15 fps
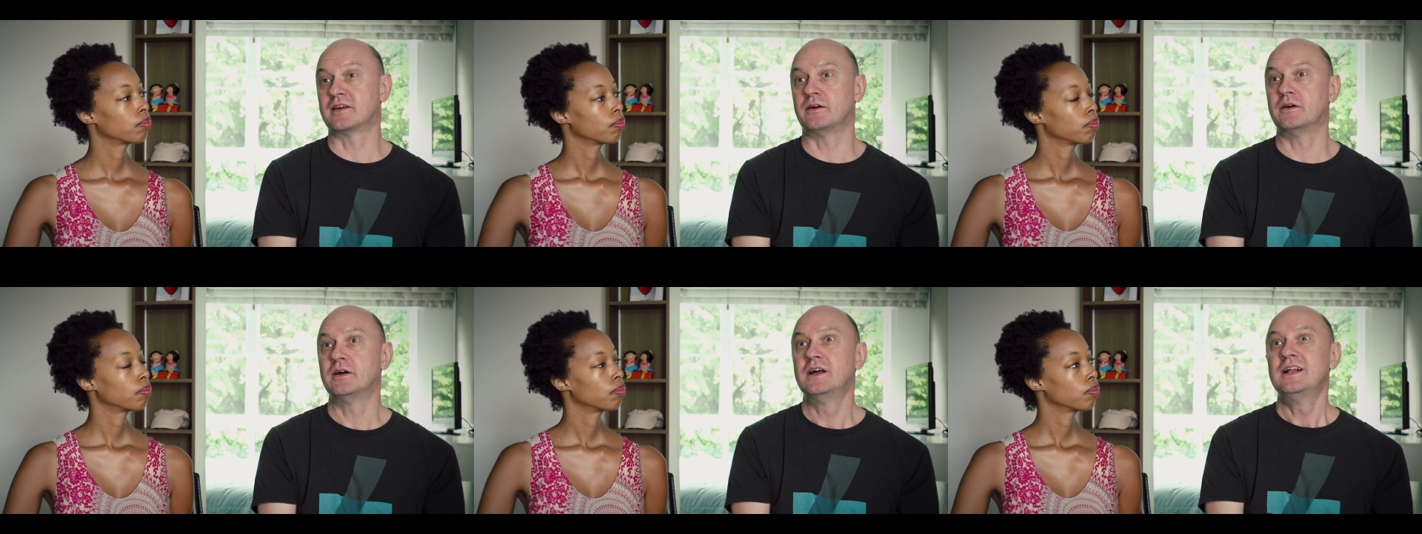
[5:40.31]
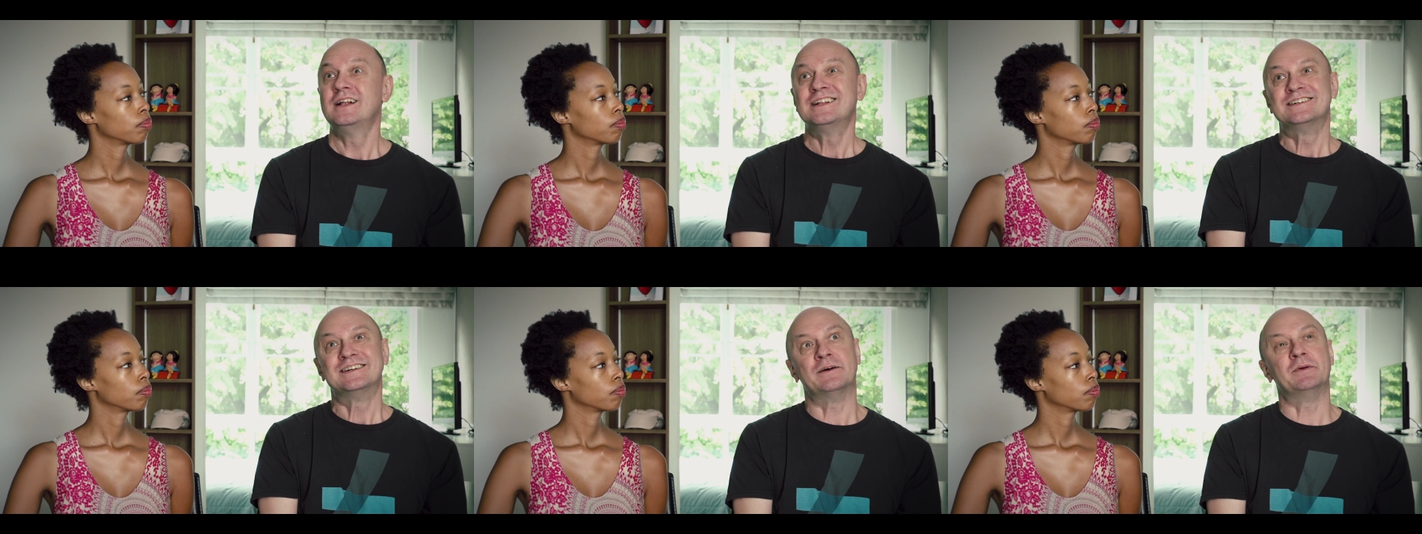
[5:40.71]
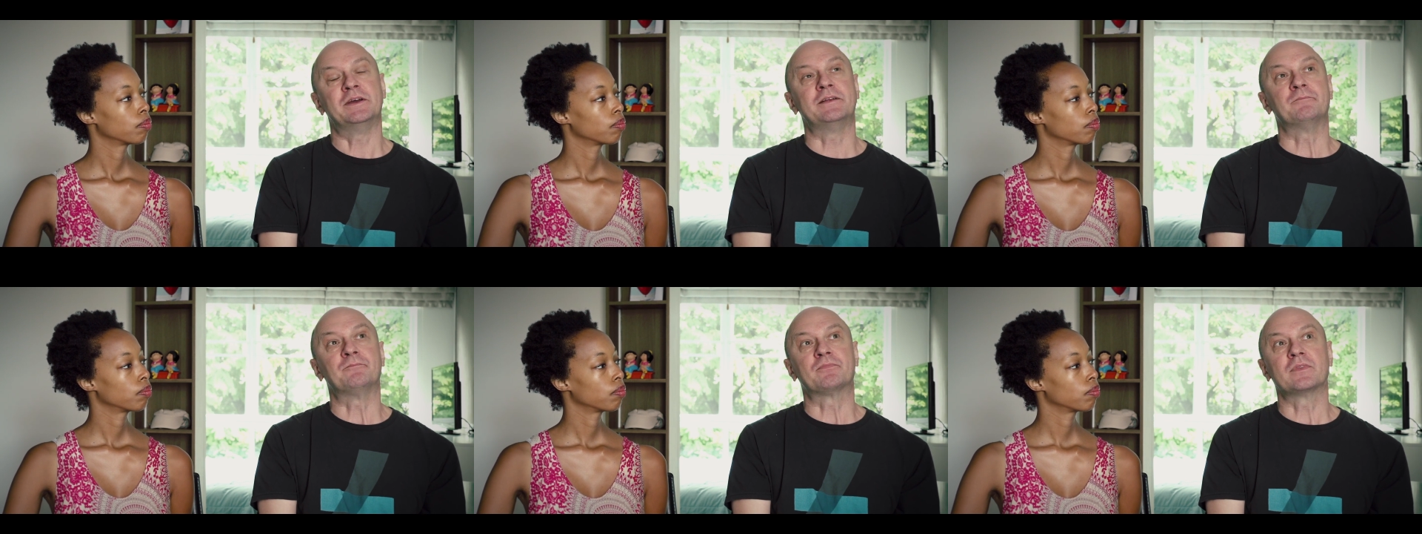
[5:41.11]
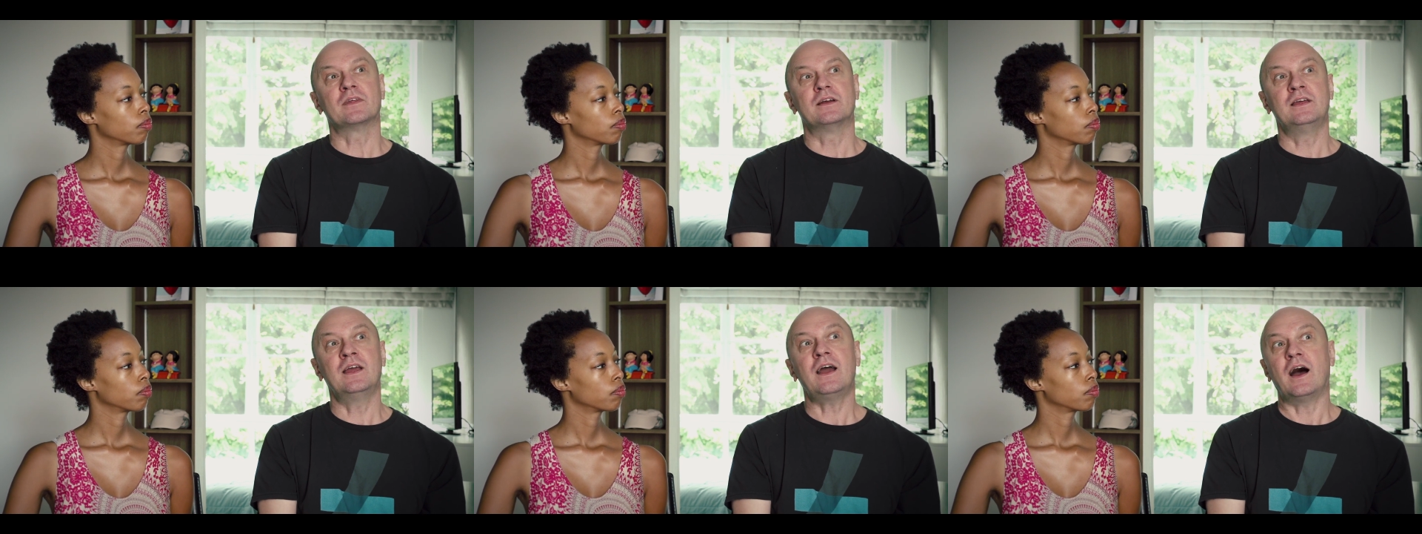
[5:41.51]
Speaker 1: So, I mean,
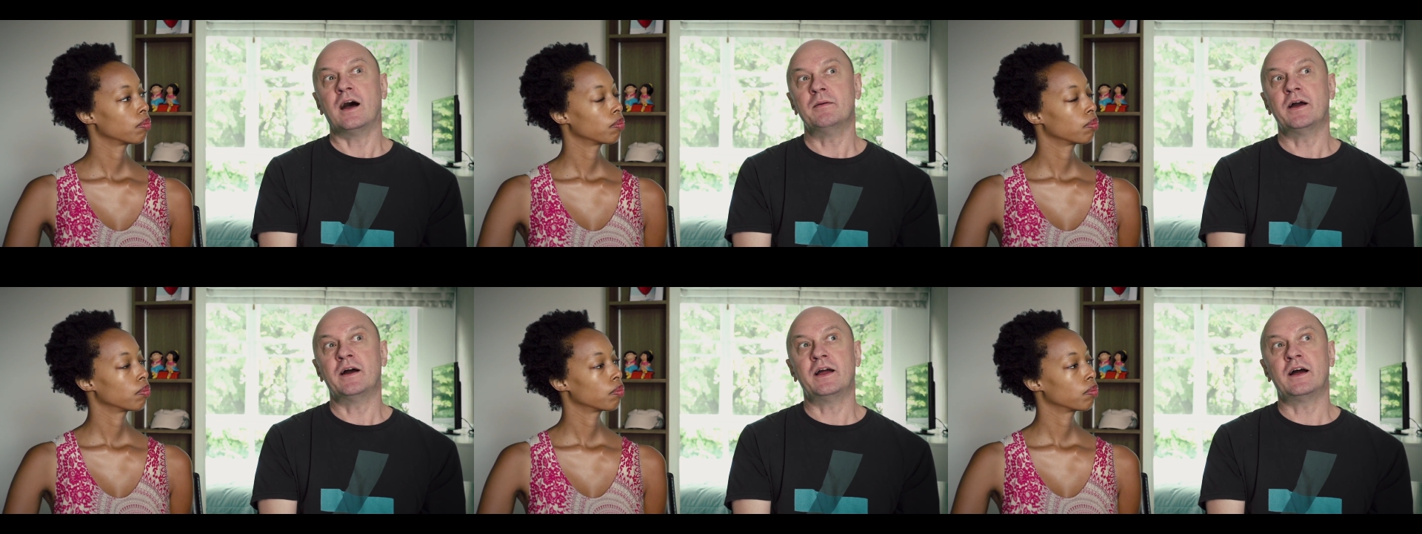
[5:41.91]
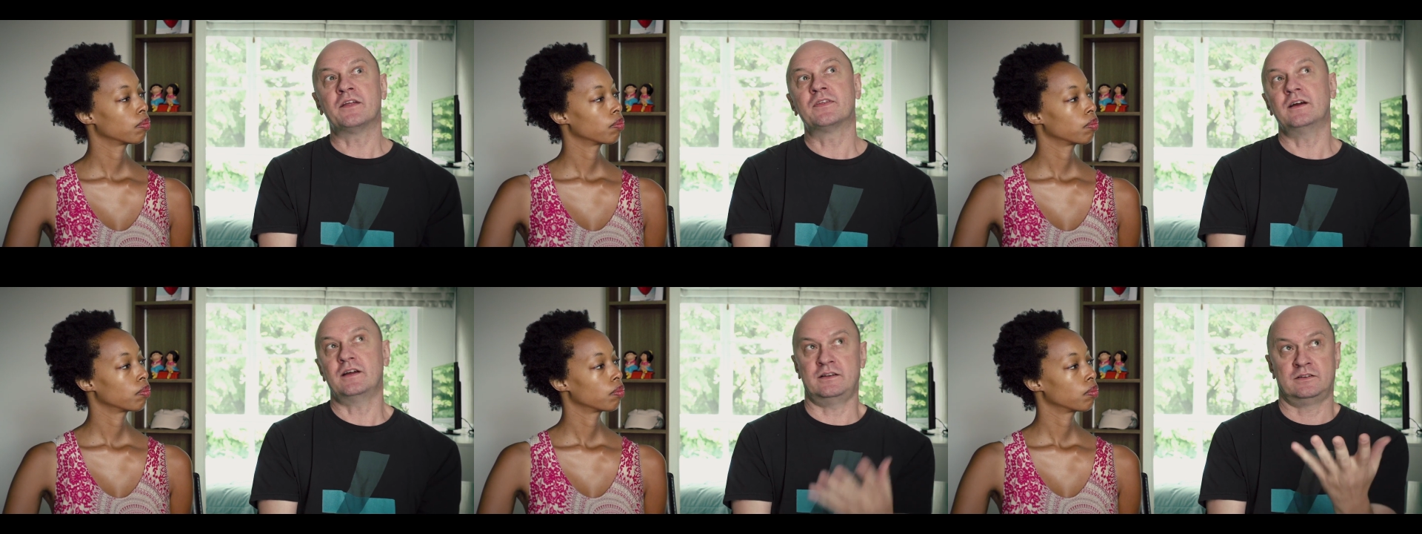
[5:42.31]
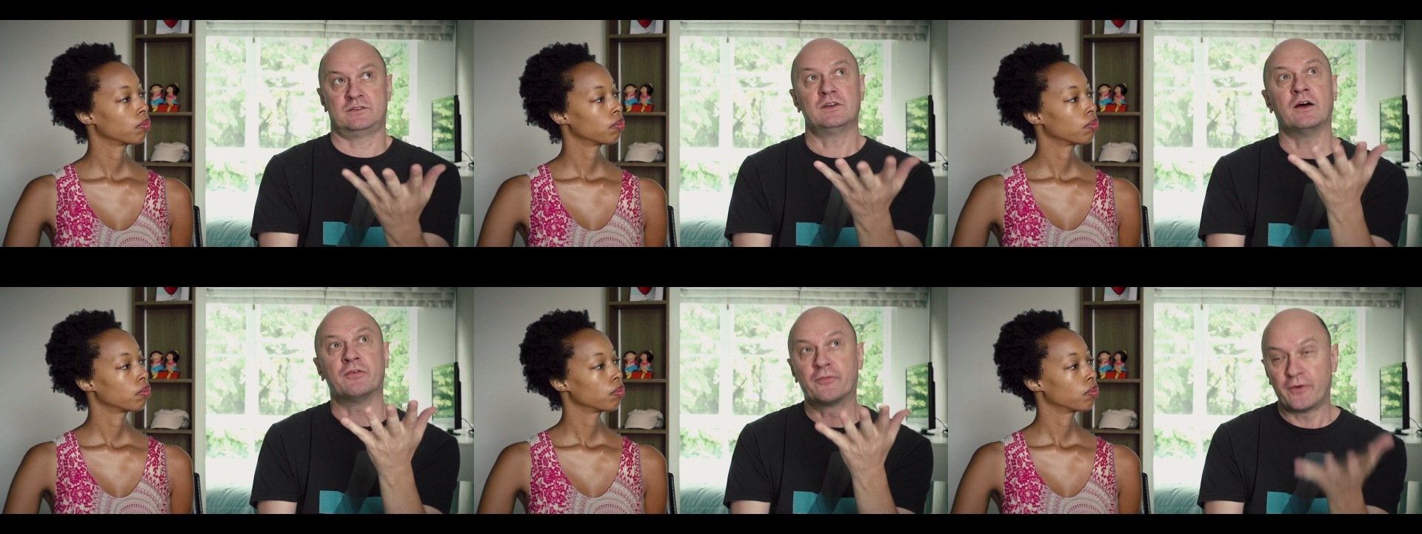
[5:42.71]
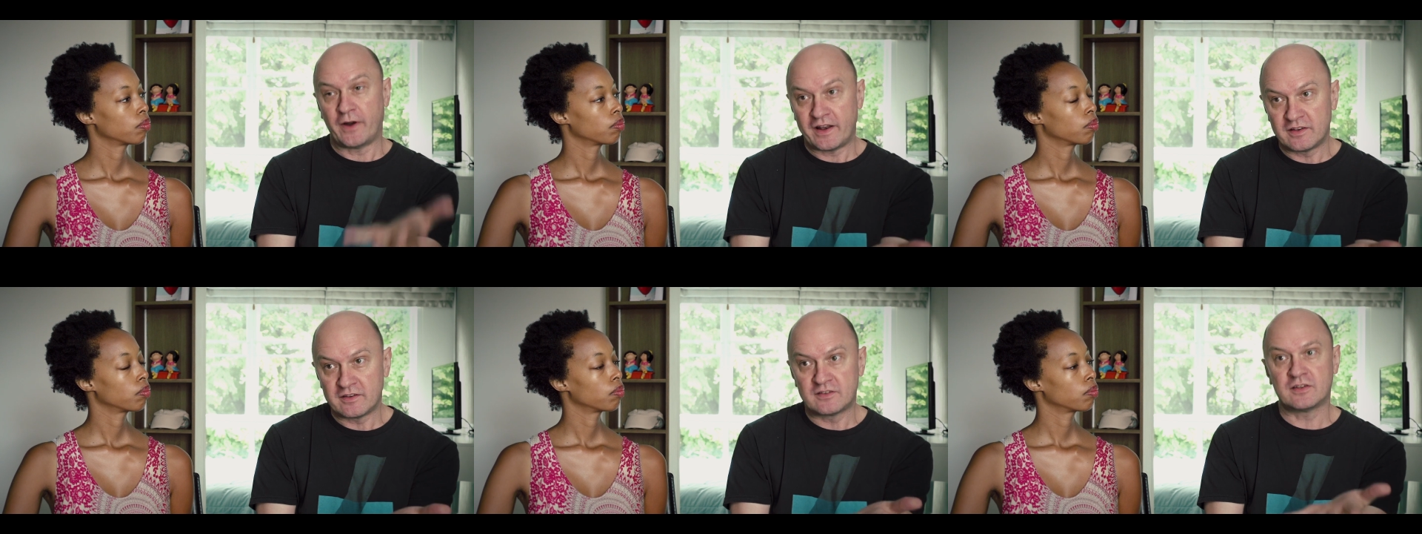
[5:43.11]
yeah. I, I, and a
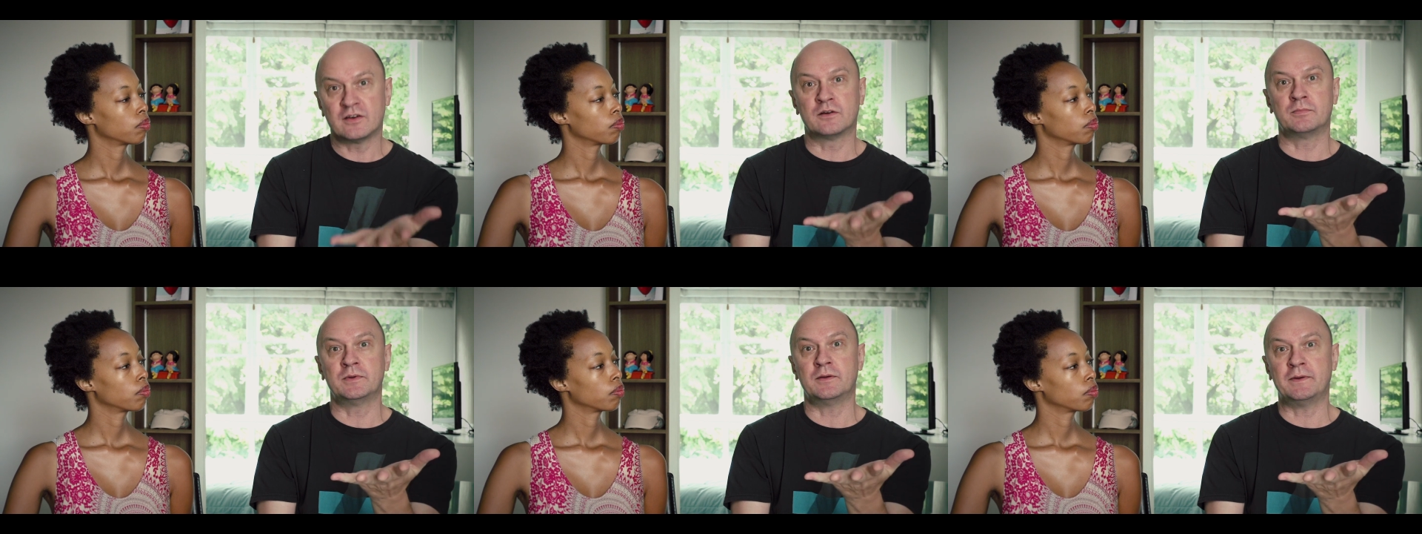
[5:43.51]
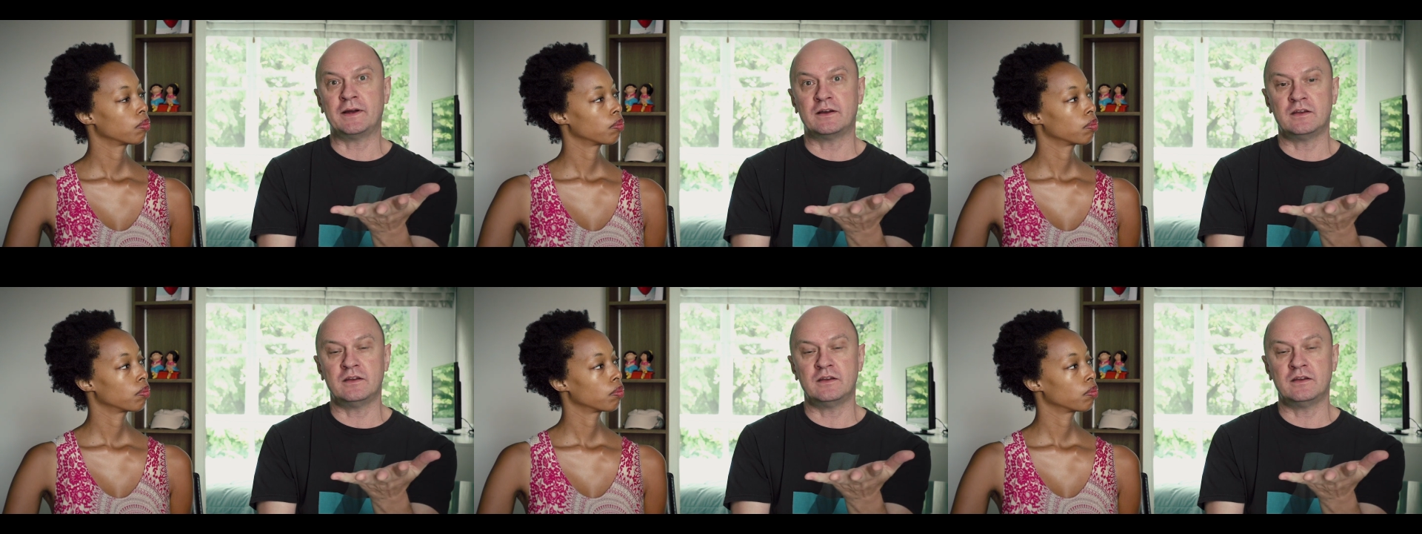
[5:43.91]
friend told me about